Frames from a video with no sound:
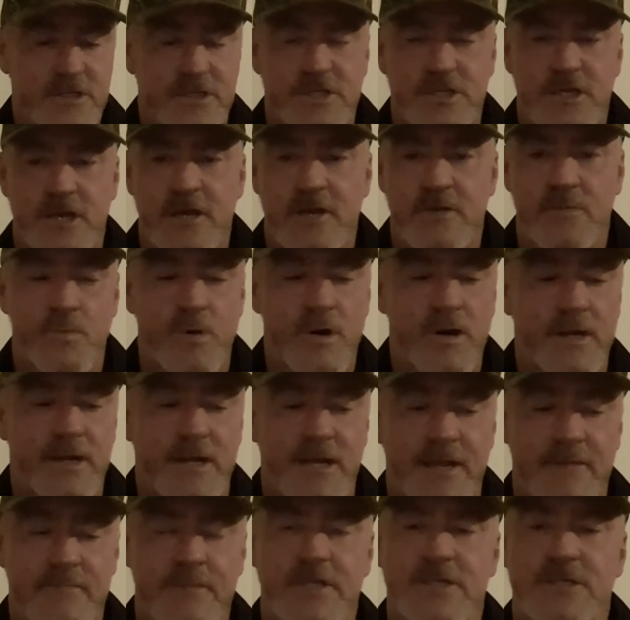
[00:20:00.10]
just show you what
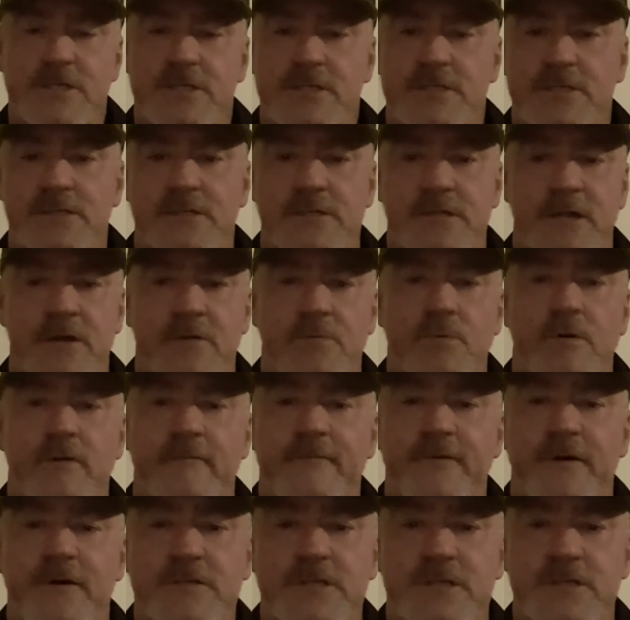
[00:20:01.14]
images, you know, what
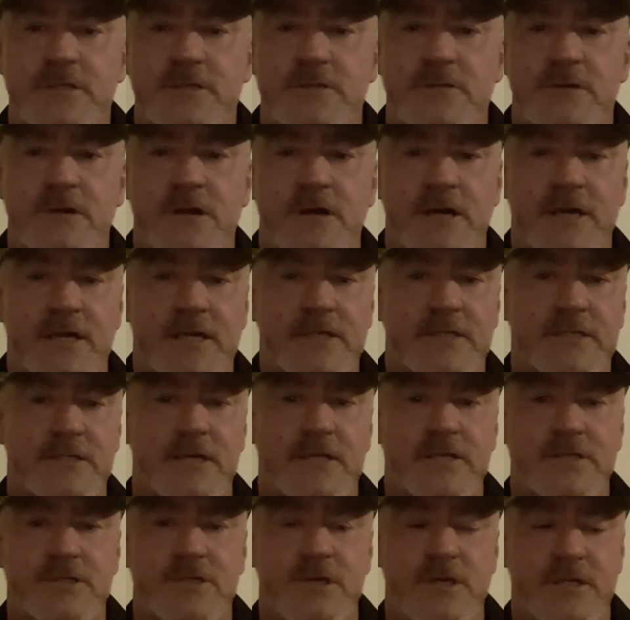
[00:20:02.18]
foxes look like
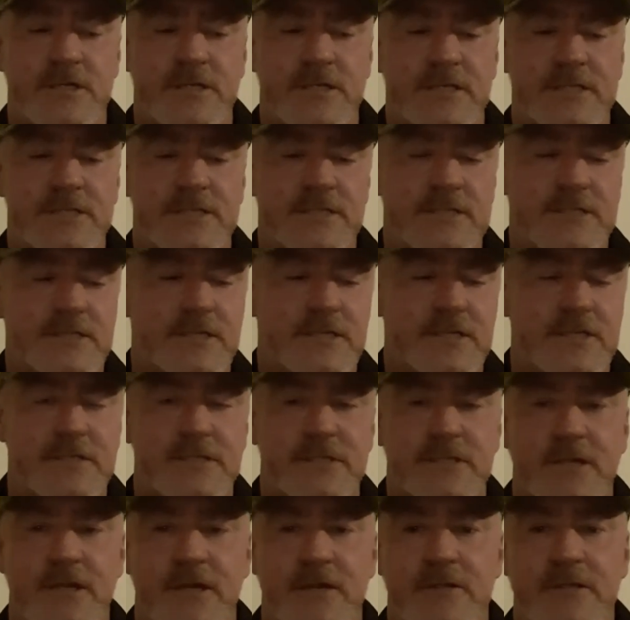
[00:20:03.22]
at certain
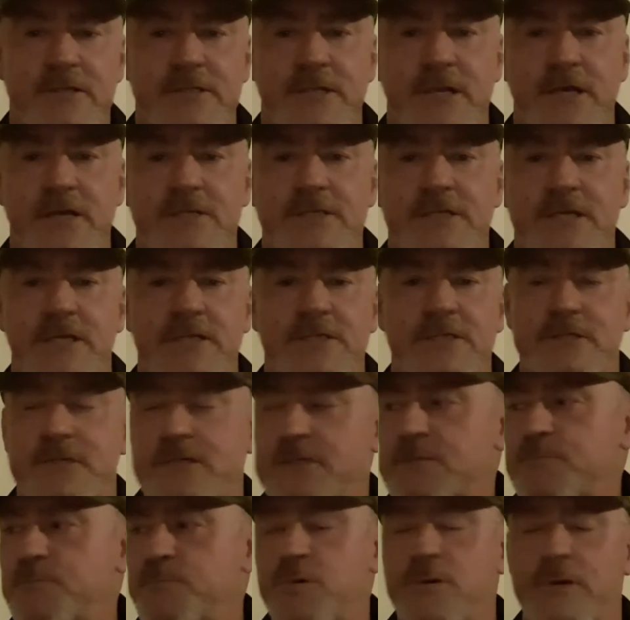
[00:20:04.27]
distances. You know, there's no sense
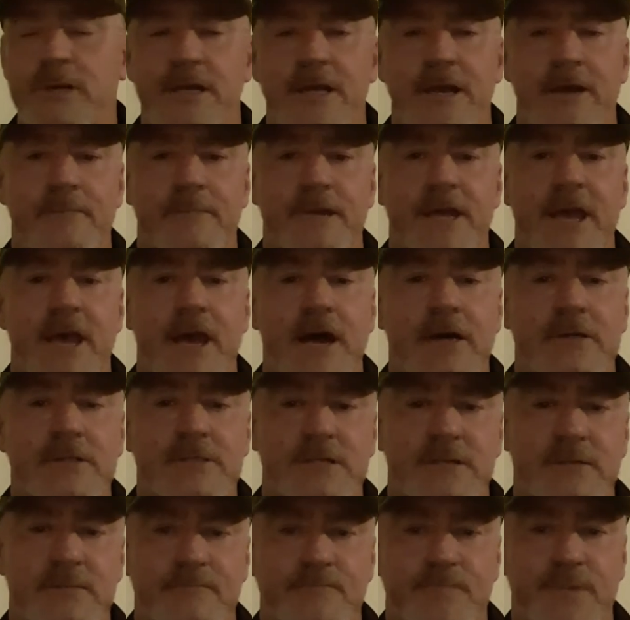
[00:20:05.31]
just putting up cows
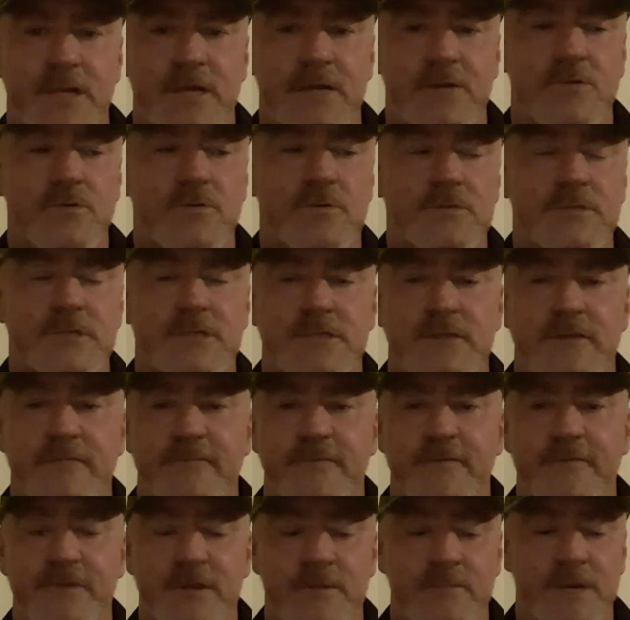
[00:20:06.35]
and horses at
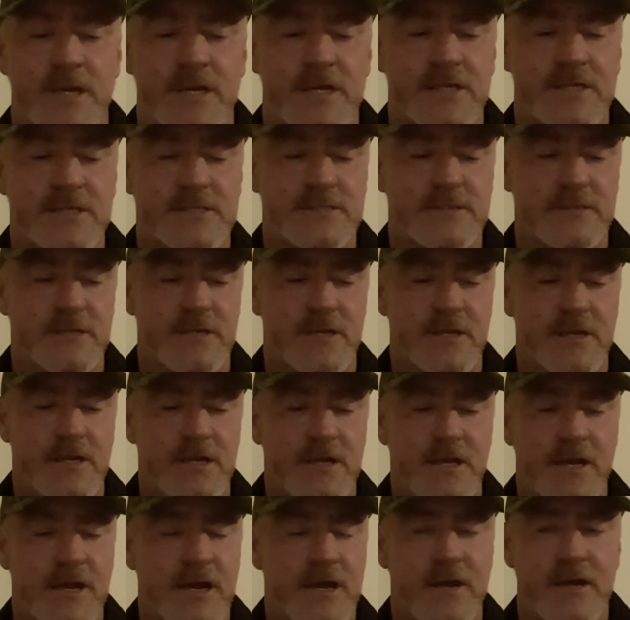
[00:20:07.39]
50 metres.
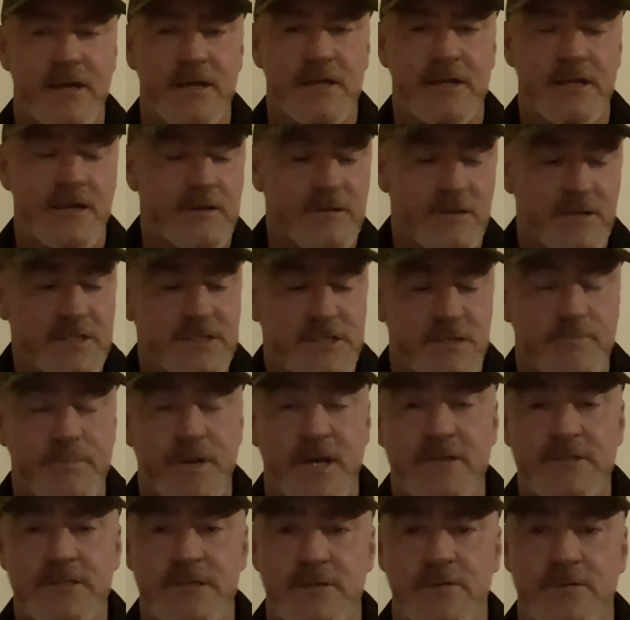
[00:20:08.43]
You know, it's
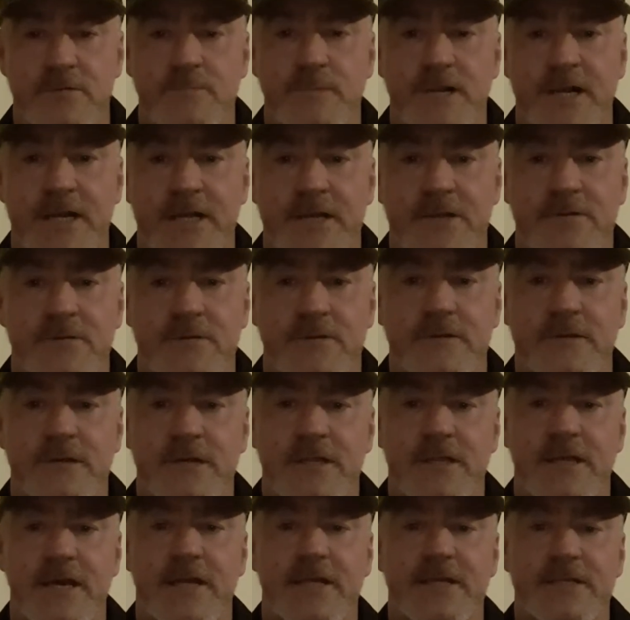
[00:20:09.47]
supposed to look bloody good
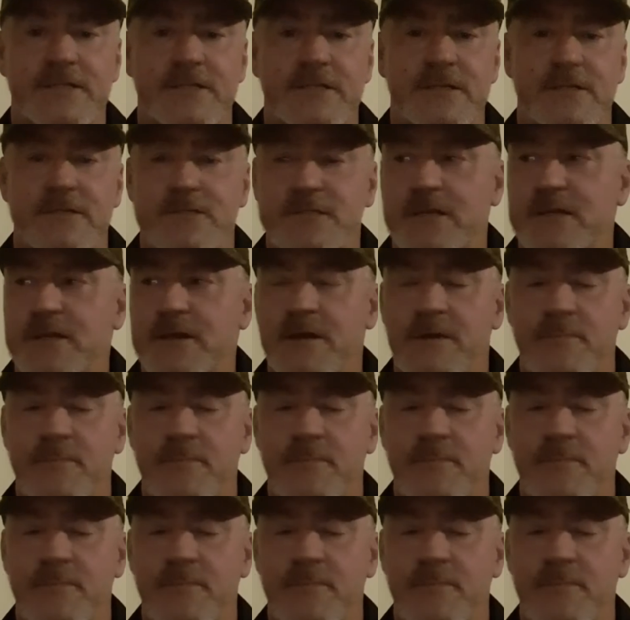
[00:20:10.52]
at that distance.